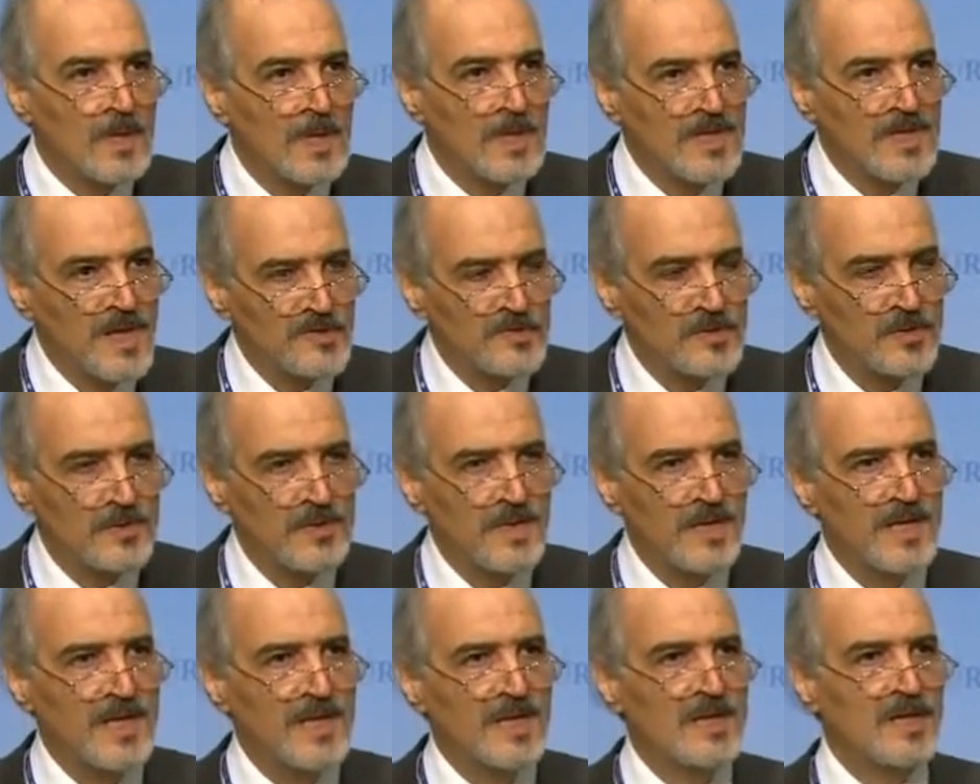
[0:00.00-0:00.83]

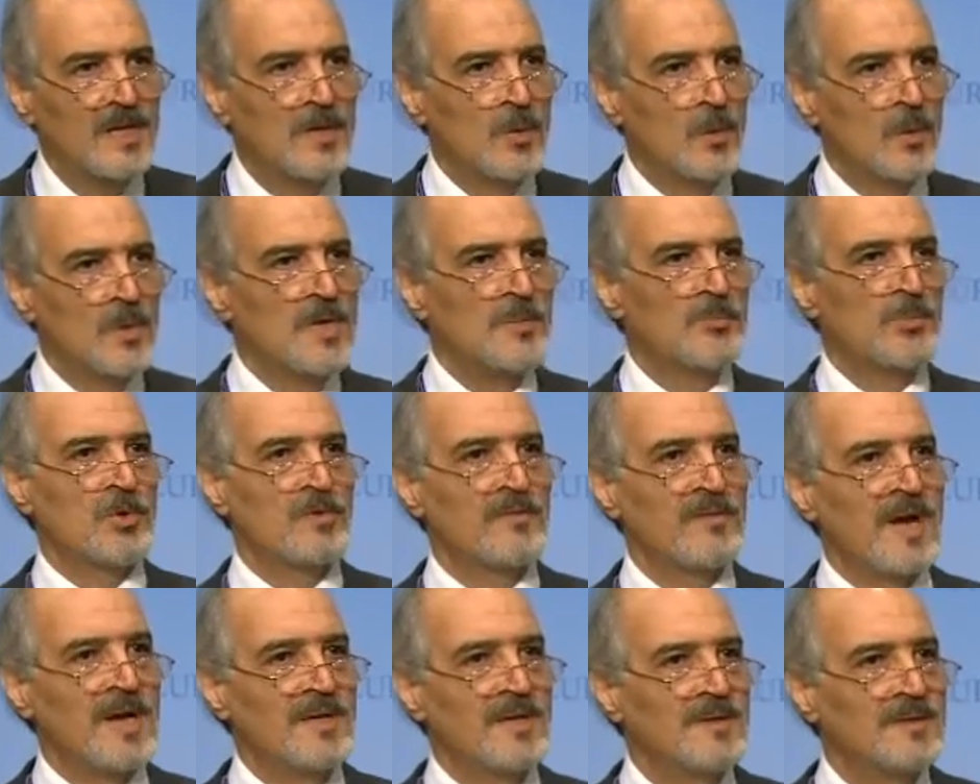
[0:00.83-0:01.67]
Yesterday, we
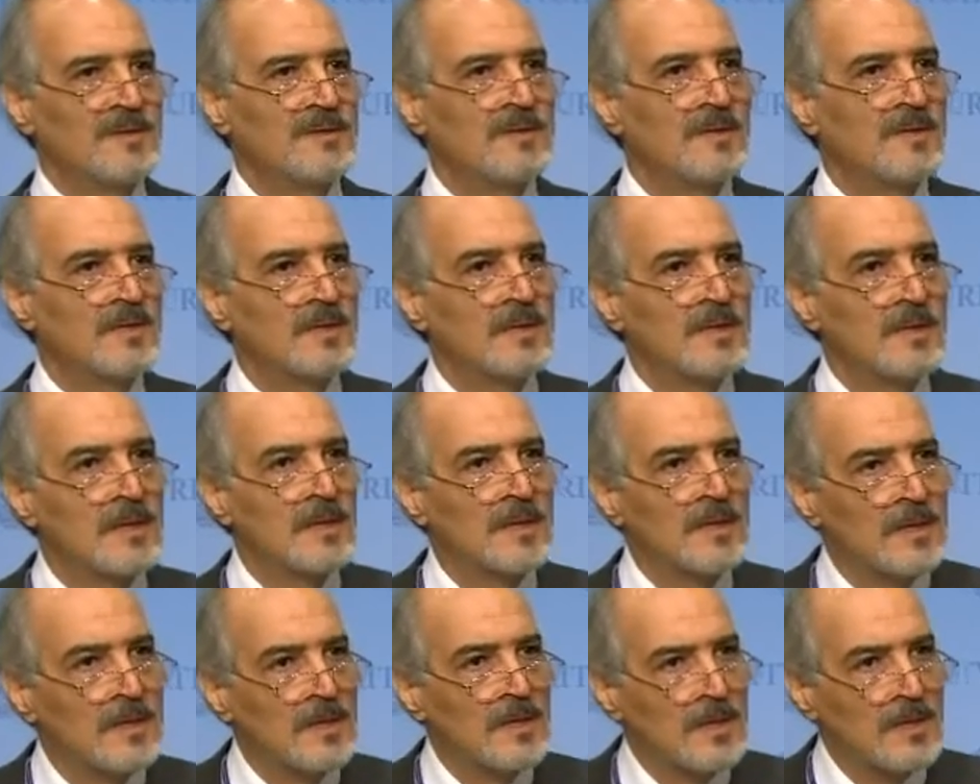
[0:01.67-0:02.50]
provided
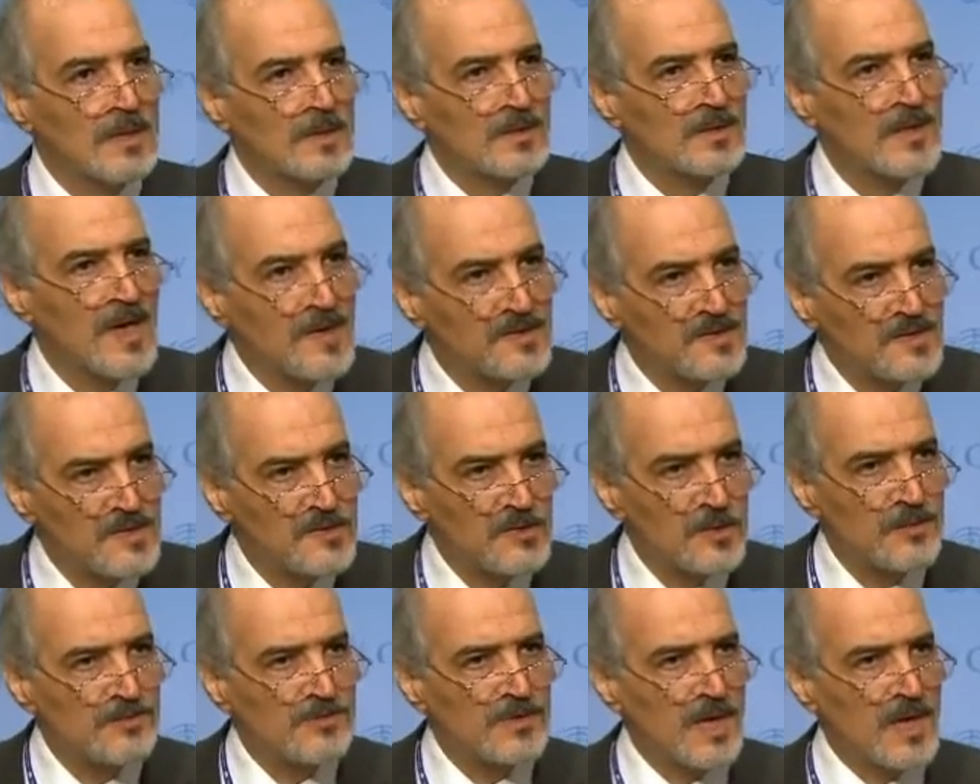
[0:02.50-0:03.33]

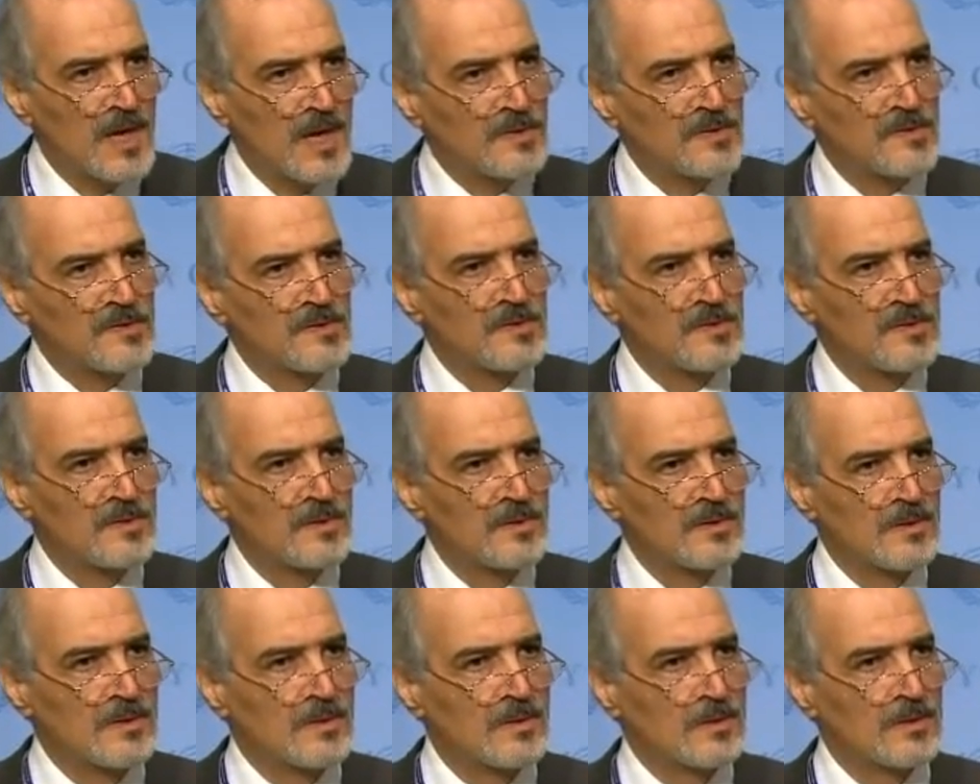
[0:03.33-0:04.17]
dozens of trucks
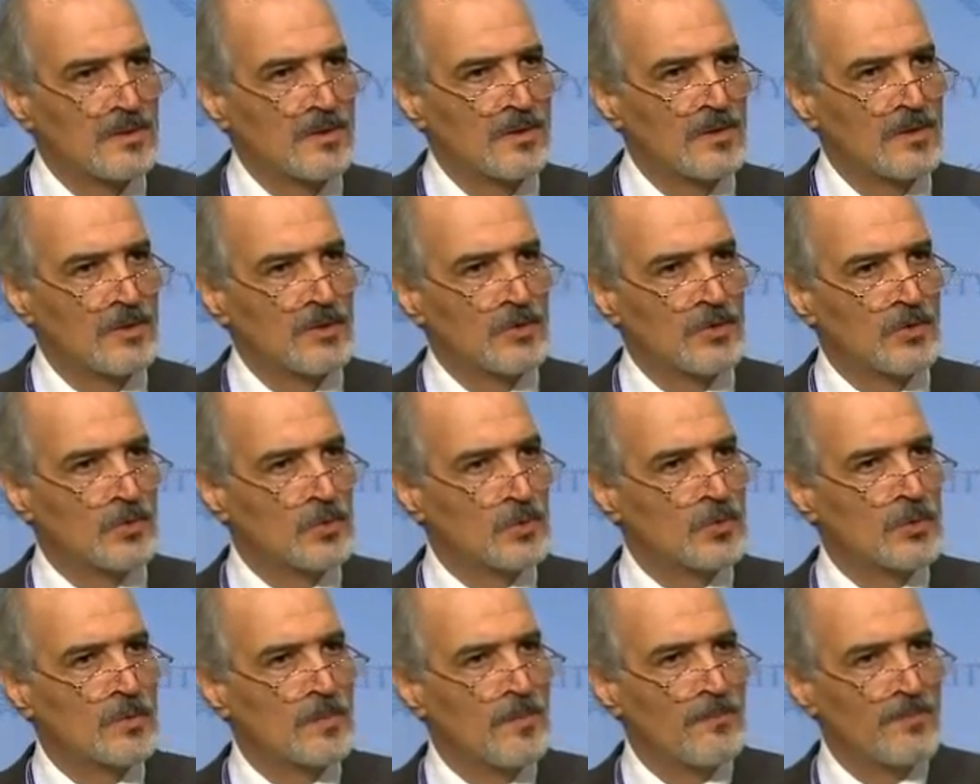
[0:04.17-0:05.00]

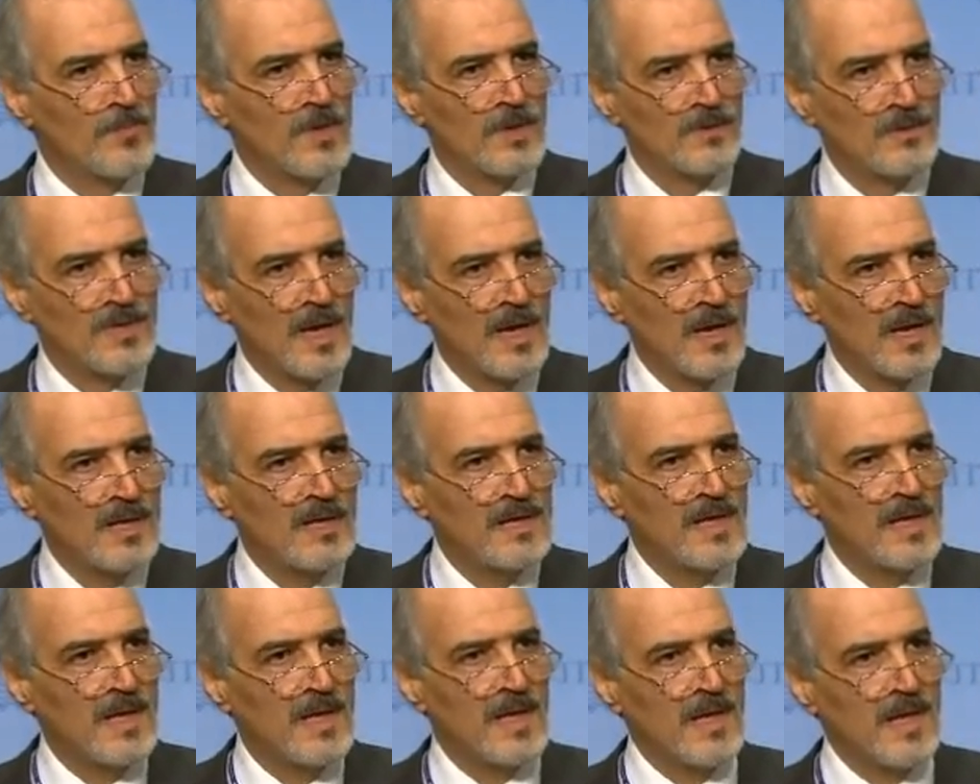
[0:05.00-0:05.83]
to
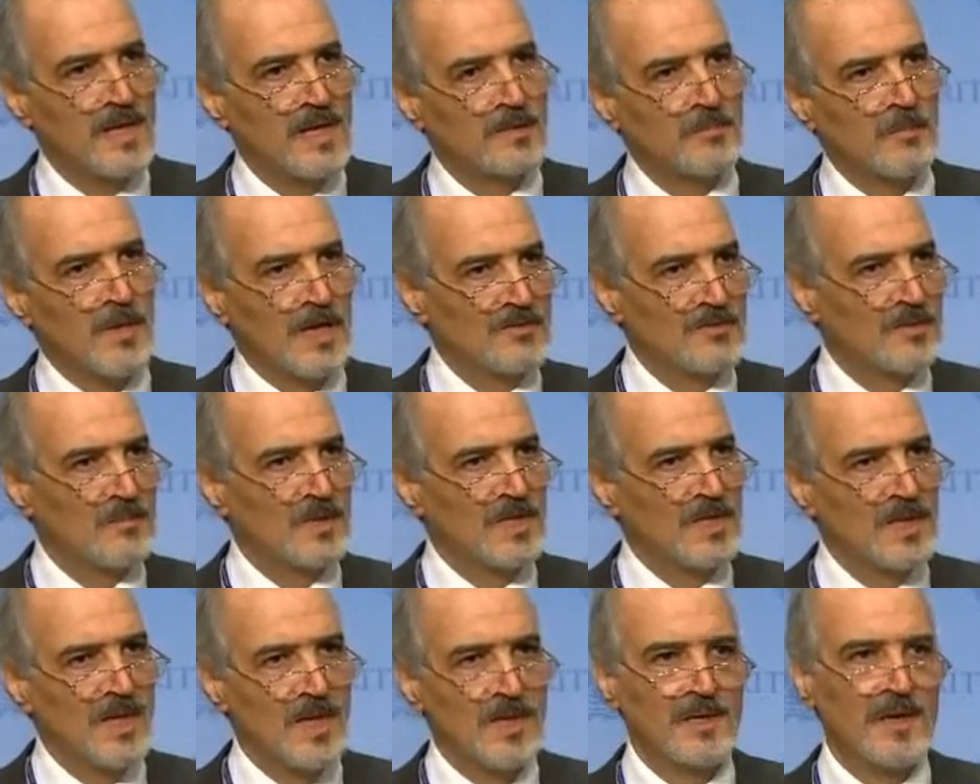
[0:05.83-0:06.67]
Daraya and
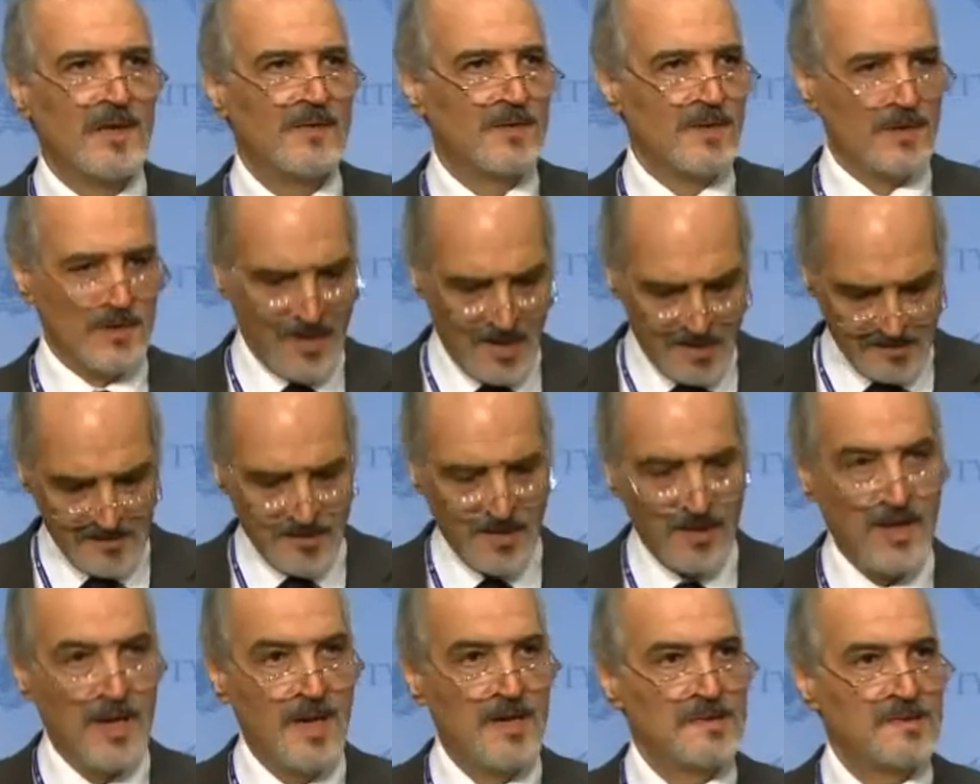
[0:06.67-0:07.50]
Ma'addami and other.
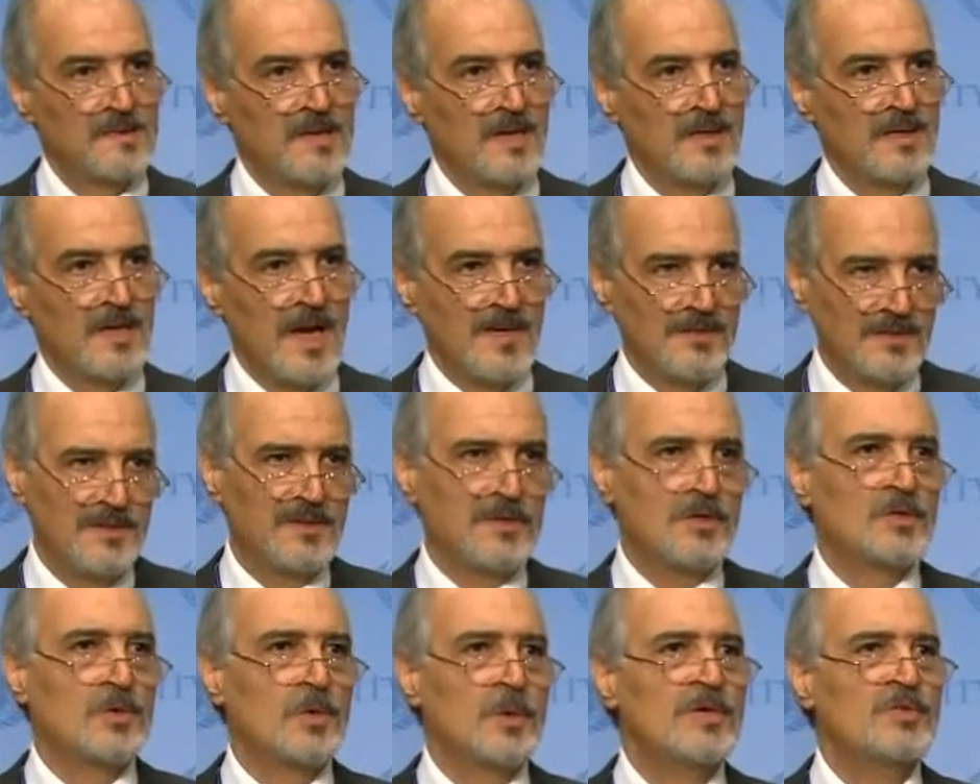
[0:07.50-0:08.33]
I
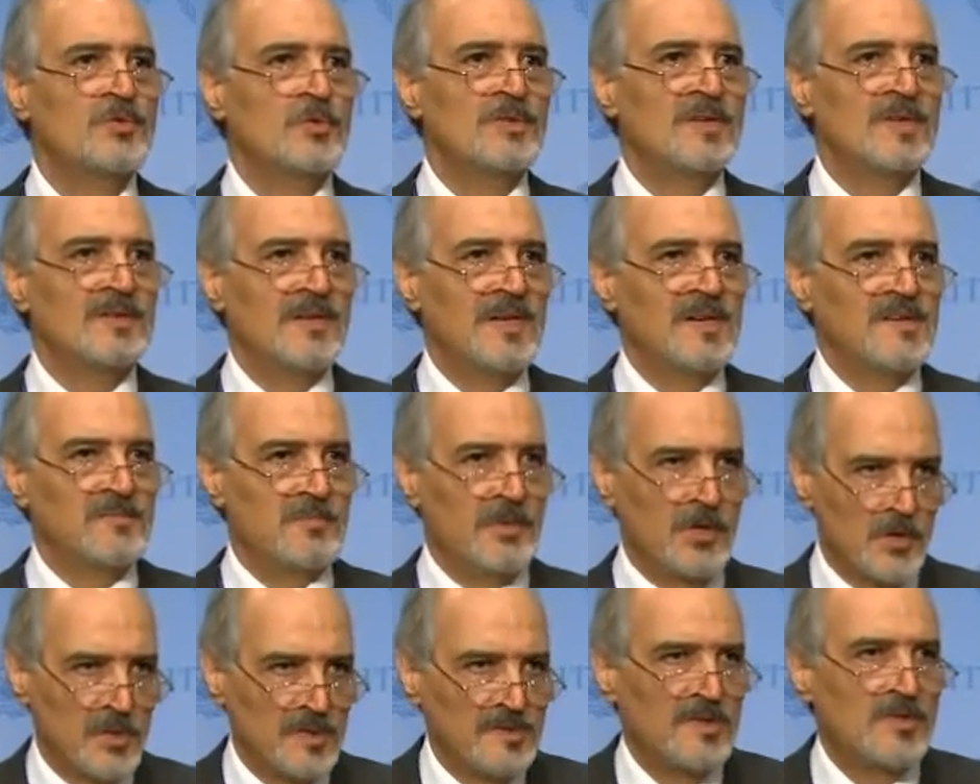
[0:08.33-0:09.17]
didn't go into details
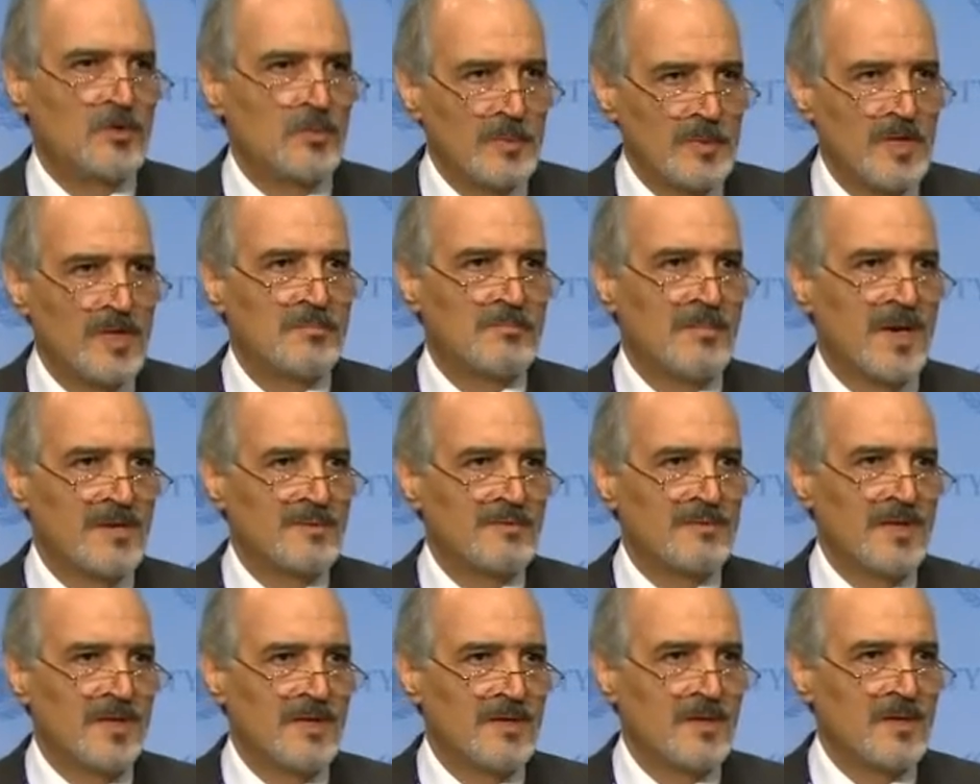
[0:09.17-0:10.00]
because it
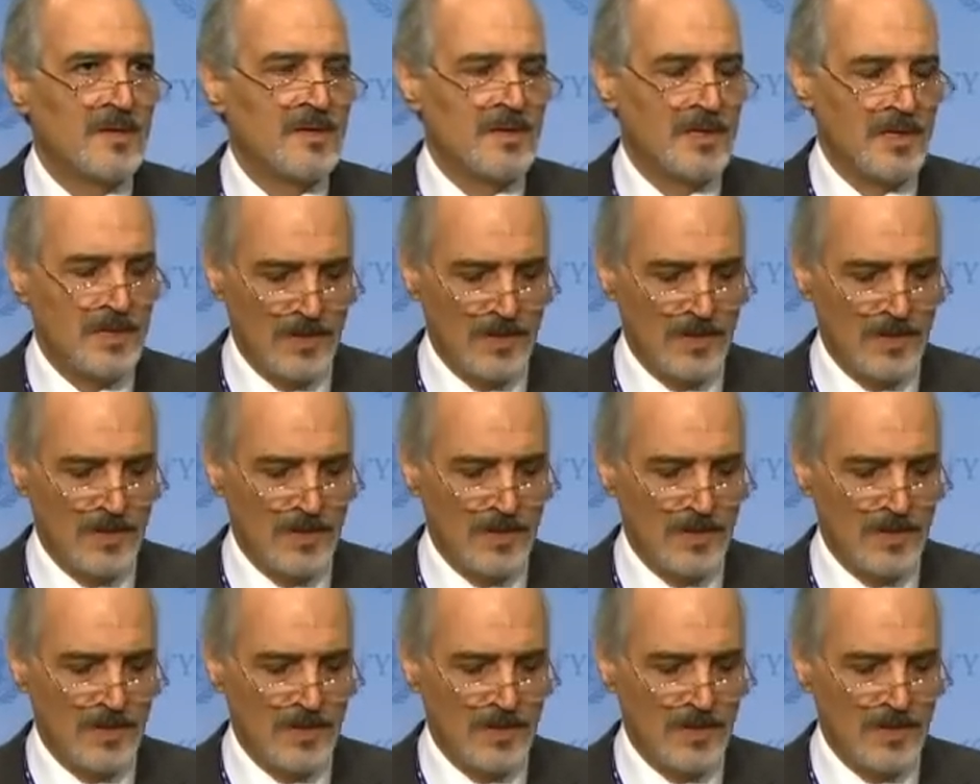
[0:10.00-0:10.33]
might take